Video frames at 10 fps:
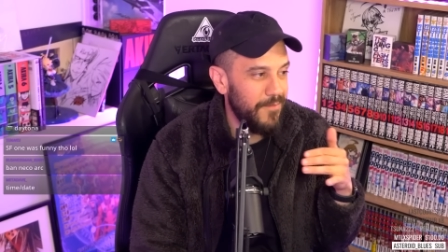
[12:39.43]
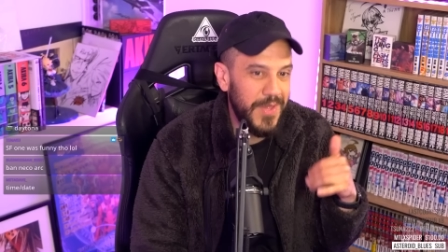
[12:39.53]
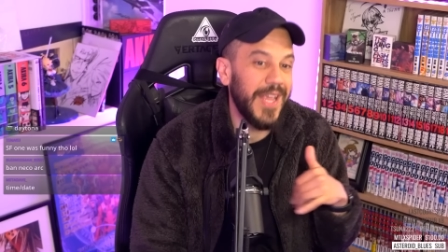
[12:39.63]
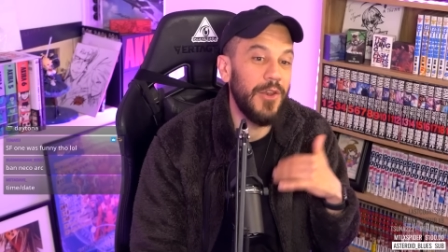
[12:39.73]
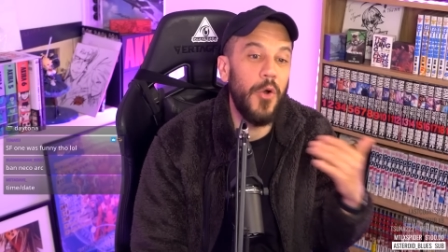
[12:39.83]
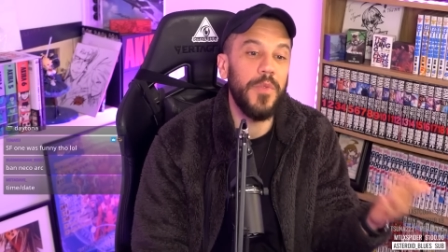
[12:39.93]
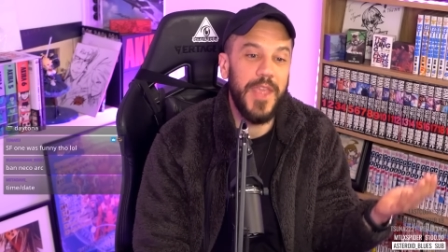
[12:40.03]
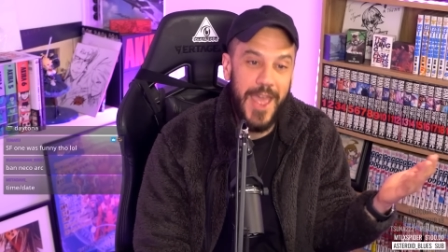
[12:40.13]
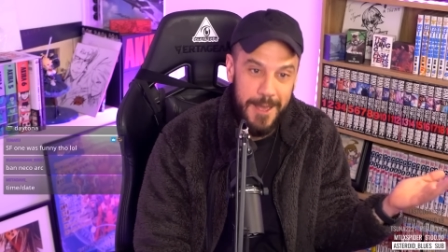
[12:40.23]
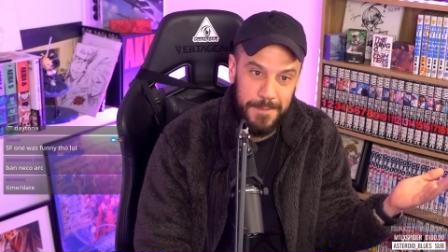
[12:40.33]
So that can
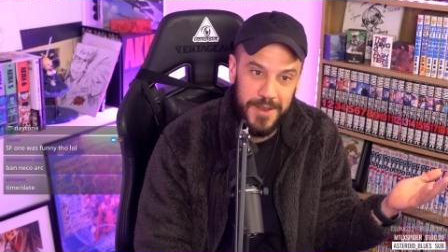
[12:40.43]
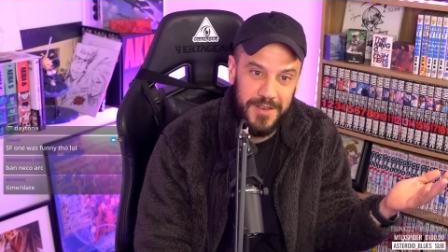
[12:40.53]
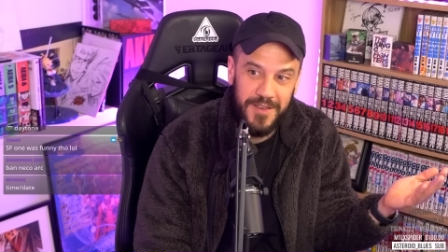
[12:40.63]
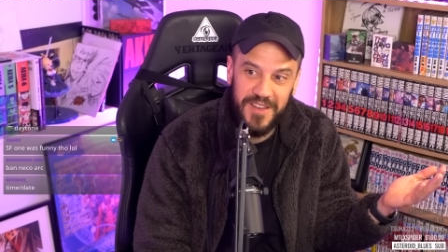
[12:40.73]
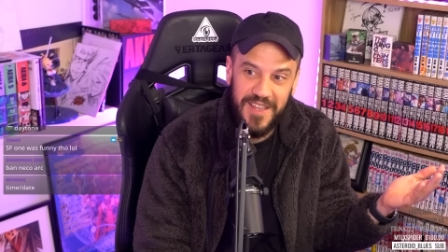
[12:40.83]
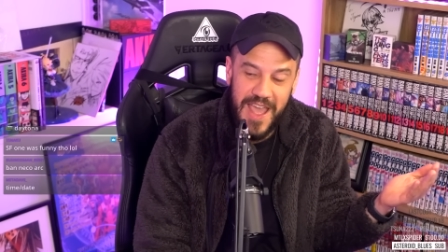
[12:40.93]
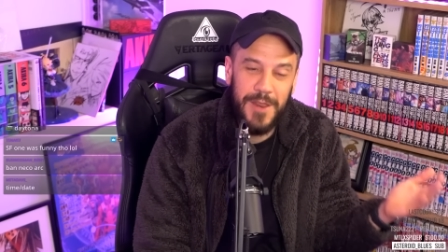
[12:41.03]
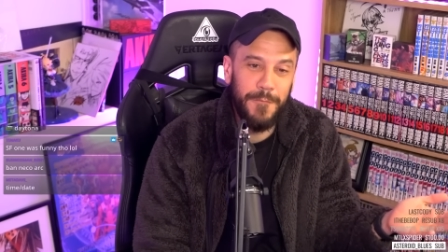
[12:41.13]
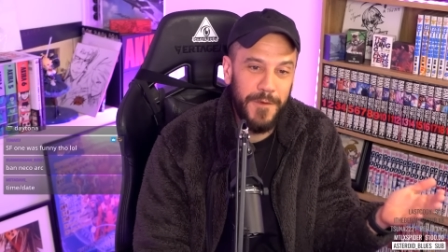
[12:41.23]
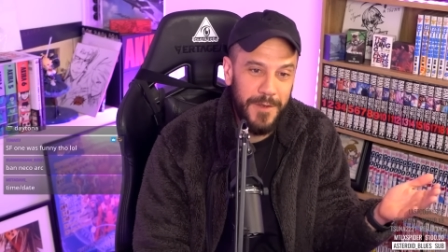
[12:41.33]
only happen
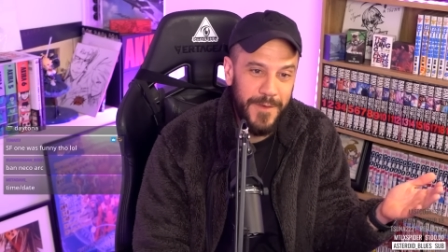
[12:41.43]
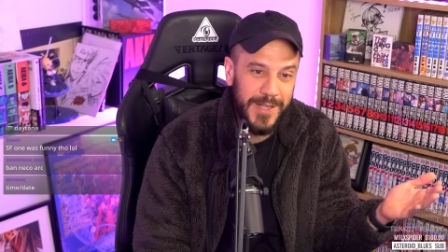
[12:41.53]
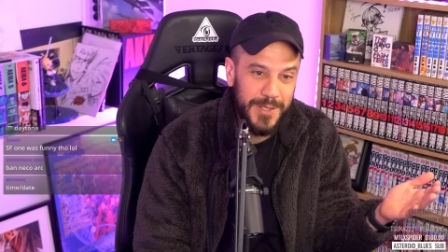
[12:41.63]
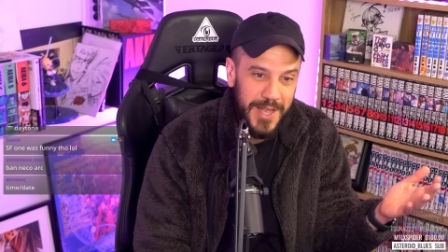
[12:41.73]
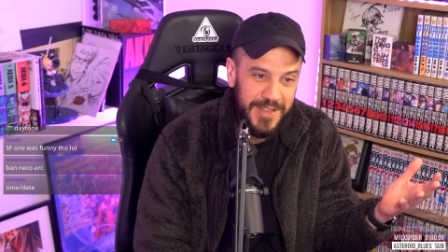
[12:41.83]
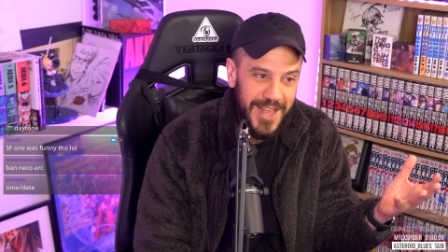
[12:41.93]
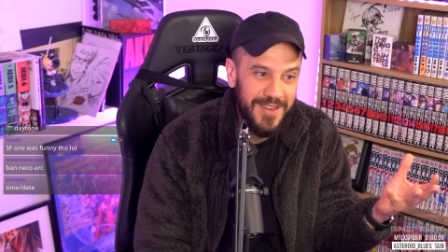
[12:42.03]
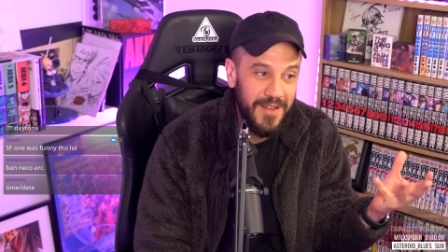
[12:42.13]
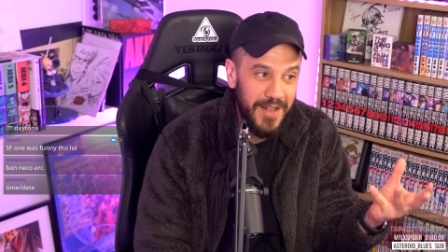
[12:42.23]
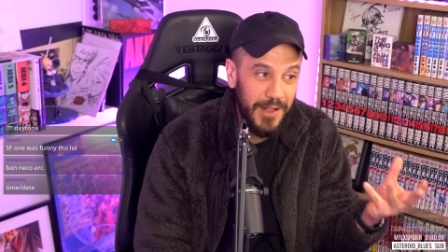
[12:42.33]
at a free event. So that,
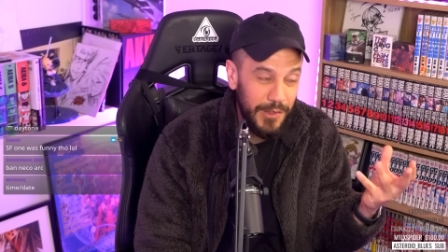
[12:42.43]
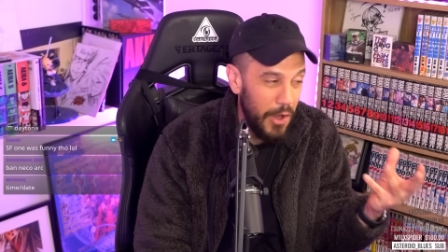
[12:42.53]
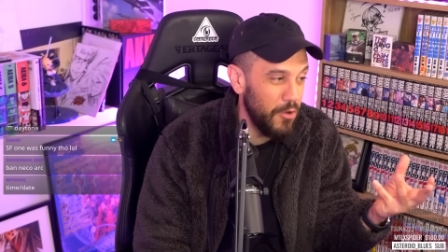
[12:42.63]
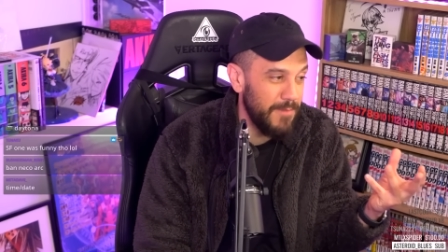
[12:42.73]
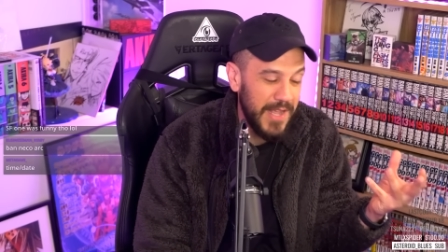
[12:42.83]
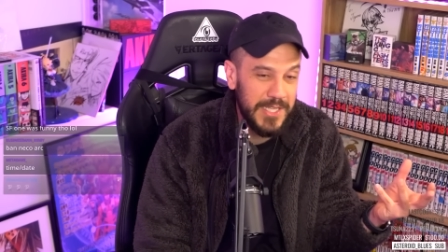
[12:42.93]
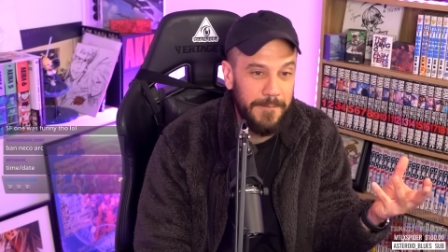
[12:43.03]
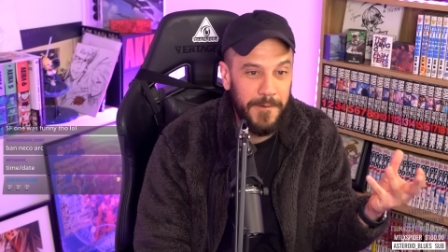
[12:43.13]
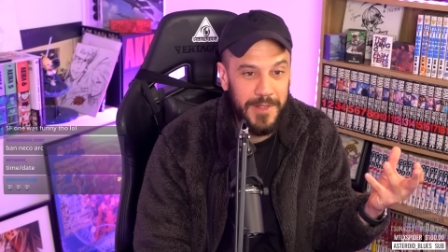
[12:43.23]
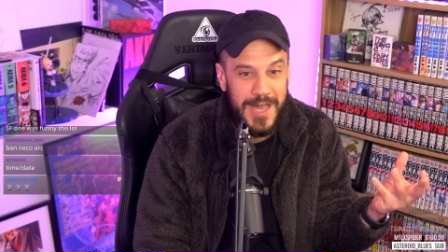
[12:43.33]
that alone makes
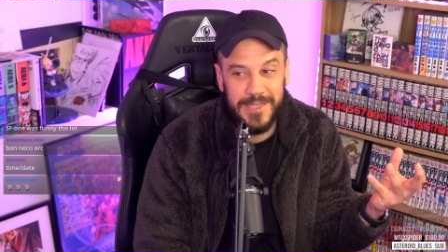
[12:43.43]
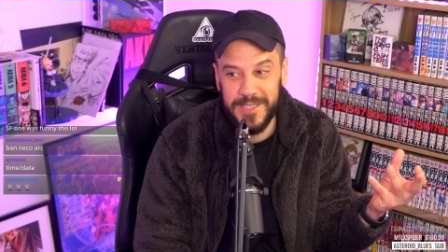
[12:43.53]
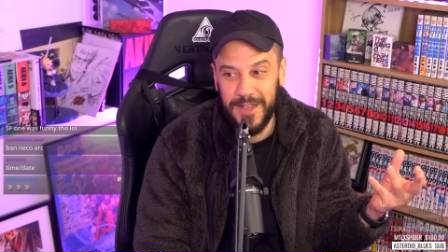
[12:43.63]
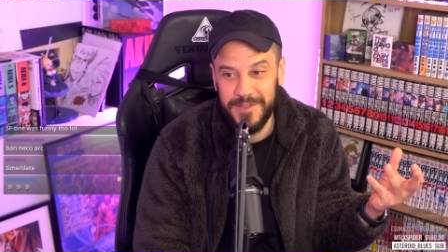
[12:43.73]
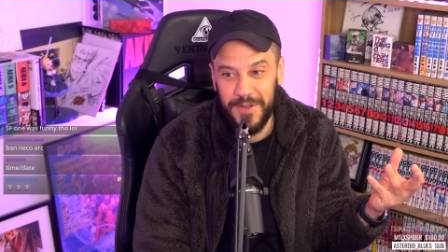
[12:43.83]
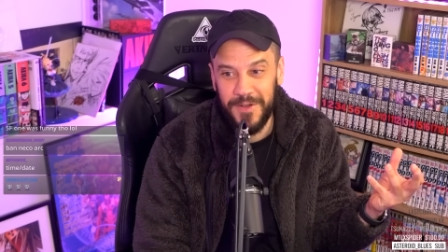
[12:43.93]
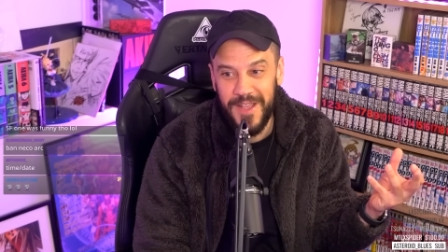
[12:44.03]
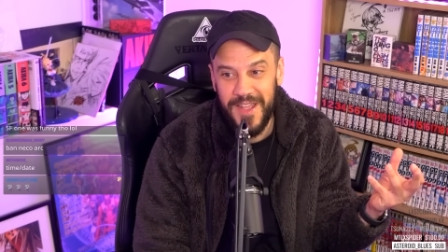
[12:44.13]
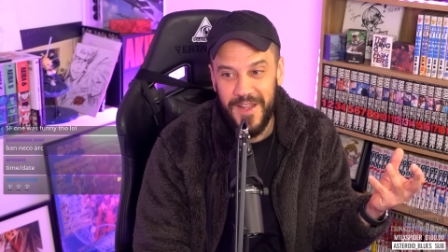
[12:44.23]
up for a lot of stuff. So